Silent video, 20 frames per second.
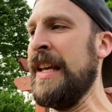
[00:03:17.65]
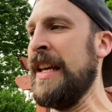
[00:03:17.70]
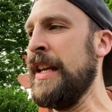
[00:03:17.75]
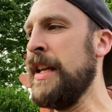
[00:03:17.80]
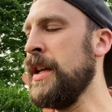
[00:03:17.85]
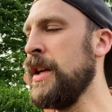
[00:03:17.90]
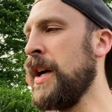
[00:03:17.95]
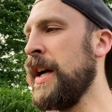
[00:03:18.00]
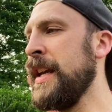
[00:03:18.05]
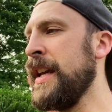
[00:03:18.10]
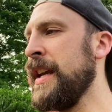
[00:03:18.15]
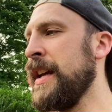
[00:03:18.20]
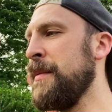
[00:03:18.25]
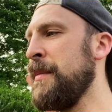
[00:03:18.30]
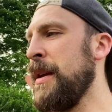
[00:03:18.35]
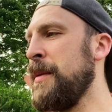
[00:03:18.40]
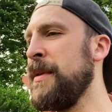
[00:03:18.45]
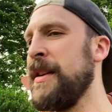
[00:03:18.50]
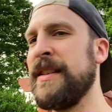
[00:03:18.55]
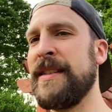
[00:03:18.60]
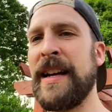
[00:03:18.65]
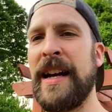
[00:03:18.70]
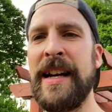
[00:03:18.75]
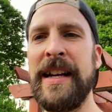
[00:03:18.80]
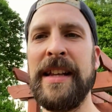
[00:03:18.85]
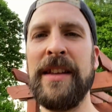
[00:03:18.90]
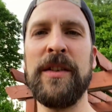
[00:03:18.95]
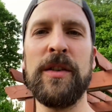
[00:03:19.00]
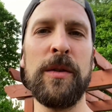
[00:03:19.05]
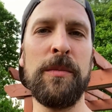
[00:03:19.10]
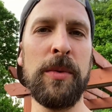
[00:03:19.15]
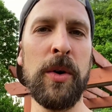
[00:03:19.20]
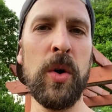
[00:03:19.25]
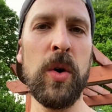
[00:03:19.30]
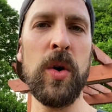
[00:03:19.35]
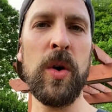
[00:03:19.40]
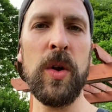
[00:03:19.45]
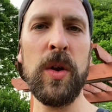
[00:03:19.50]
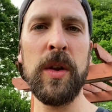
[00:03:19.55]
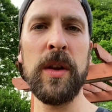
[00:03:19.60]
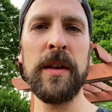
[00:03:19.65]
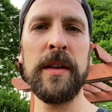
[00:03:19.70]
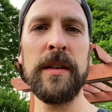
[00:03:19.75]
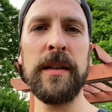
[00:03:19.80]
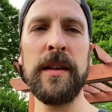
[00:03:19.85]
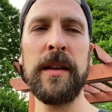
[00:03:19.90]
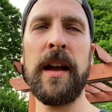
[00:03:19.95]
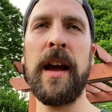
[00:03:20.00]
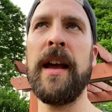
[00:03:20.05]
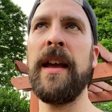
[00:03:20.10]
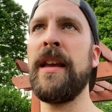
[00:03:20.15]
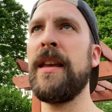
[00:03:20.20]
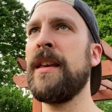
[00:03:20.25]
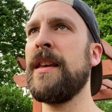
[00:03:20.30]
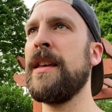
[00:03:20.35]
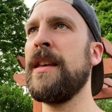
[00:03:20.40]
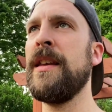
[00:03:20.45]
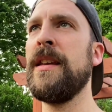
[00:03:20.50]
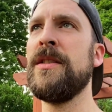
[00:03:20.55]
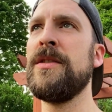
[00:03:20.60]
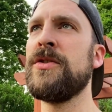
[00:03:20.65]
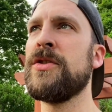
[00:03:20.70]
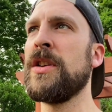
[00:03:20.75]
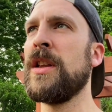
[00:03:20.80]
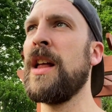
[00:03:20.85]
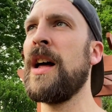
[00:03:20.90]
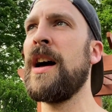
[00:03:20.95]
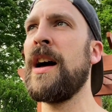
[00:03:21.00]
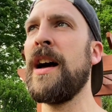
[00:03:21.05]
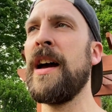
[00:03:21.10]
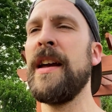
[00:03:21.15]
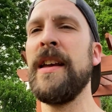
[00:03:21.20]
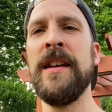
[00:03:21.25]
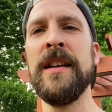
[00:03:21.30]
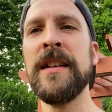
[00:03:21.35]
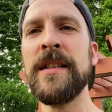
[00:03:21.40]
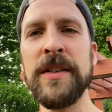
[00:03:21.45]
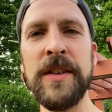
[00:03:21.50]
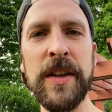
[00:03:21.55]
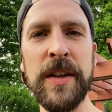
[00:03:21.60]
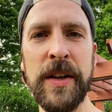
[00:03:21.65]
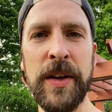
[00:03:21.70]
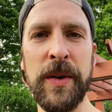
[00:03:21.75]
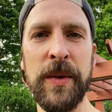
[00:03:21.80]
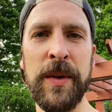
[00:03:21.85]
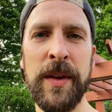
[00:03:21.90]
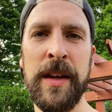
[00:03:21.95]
you know, I get maybe a tiny little bowl like in July, you know,